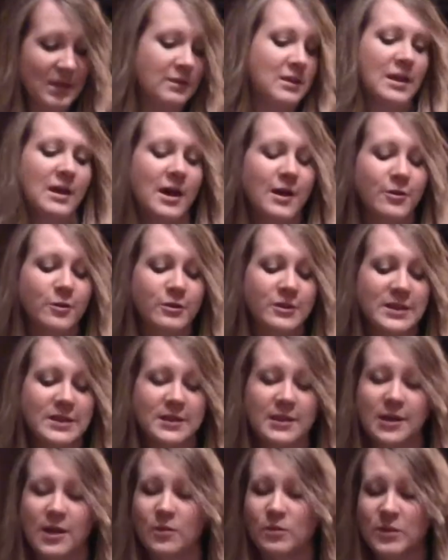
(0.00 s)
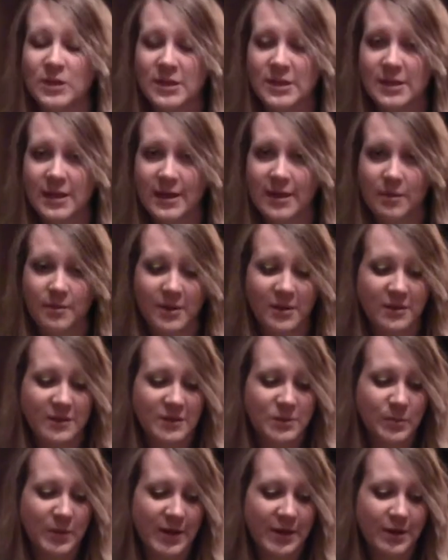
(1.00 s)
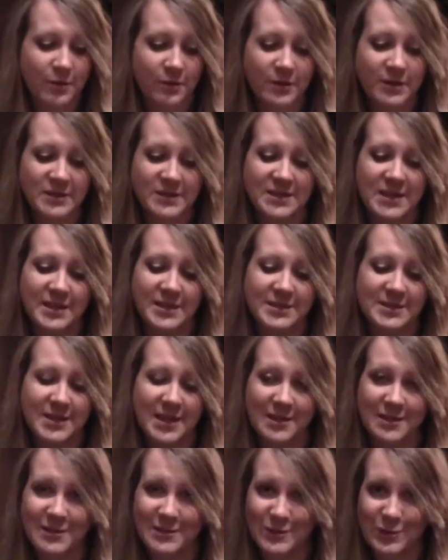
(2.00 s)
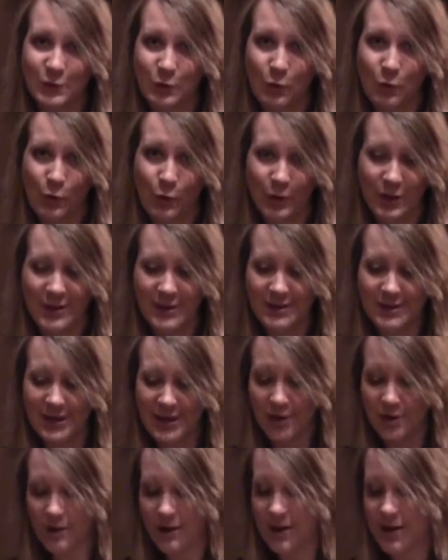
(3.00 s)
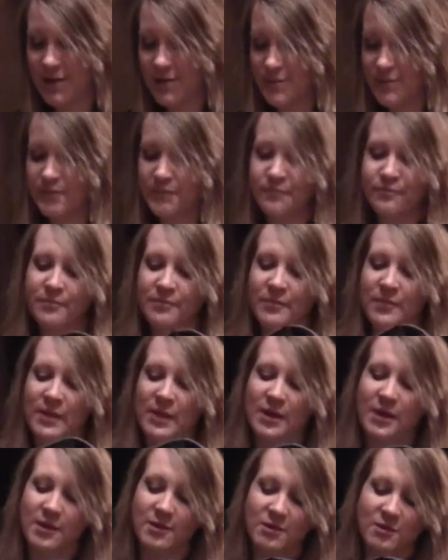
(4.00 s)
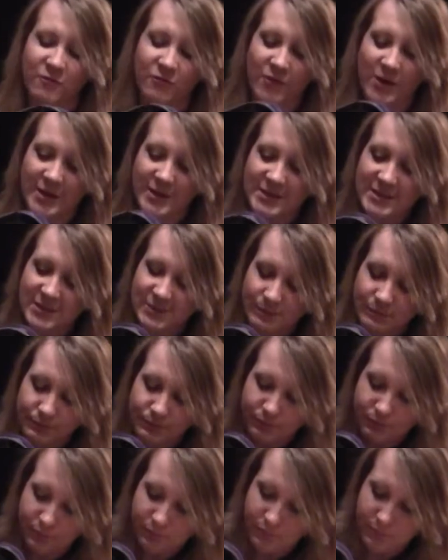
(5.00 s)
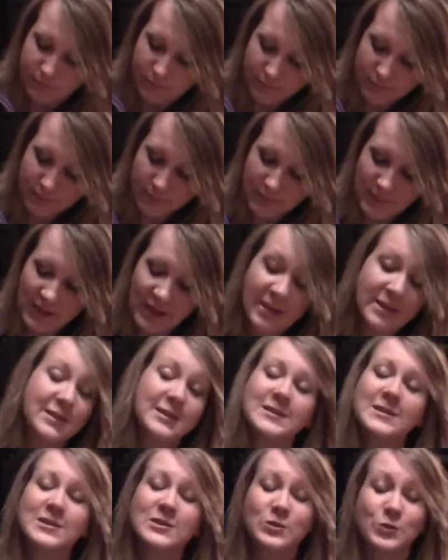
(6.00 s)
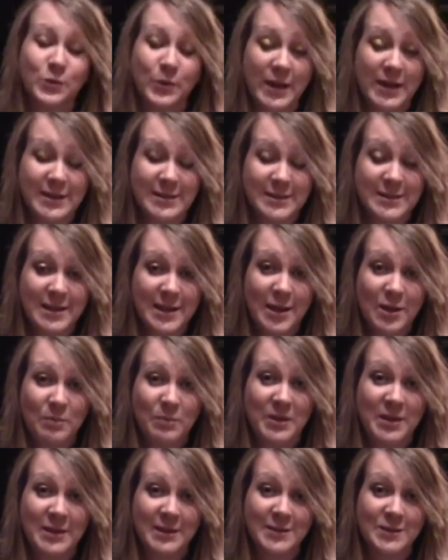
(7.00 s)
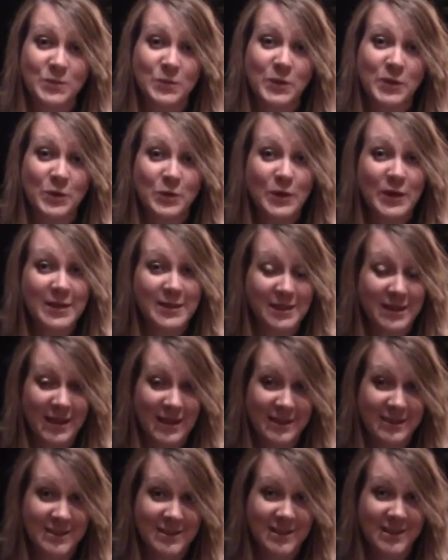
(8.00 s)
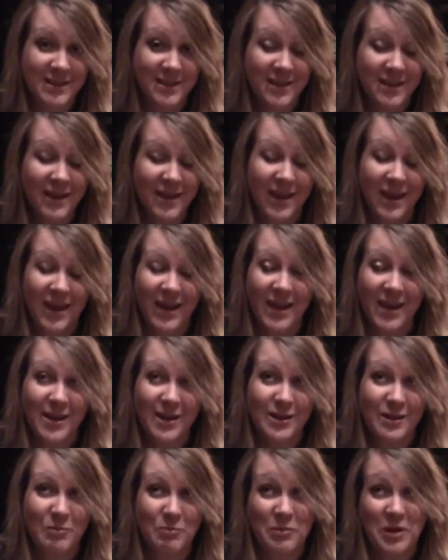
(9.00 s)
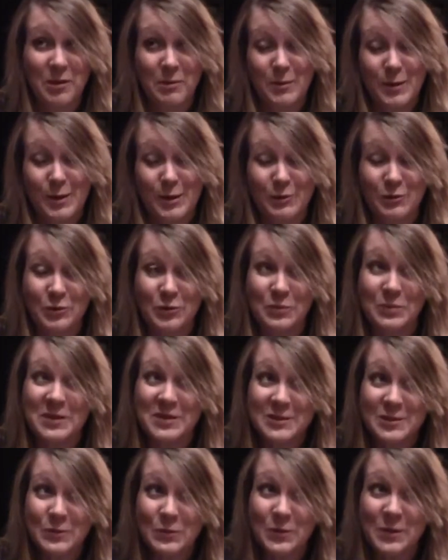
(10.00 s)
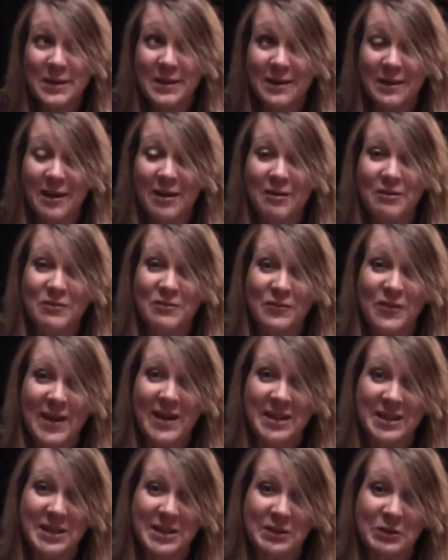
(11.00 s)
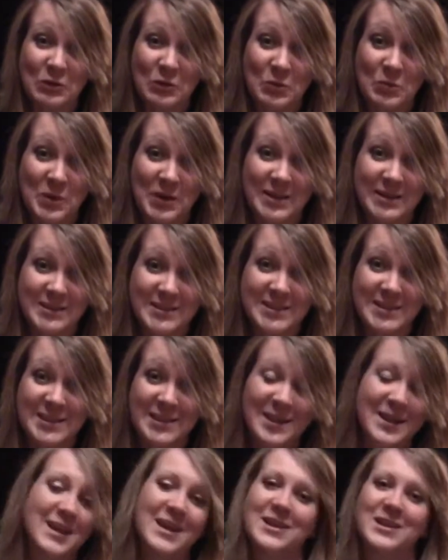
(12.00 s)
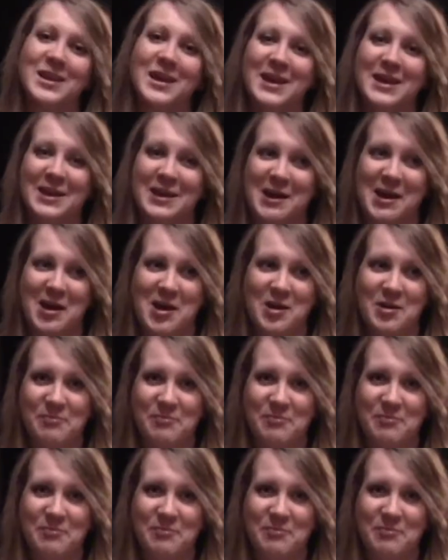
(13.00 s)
The other thing that I really like about this binder is that it's got this accordion area in the front. And this is great because when you get lazy and maybe you miss a week of filing coupons, like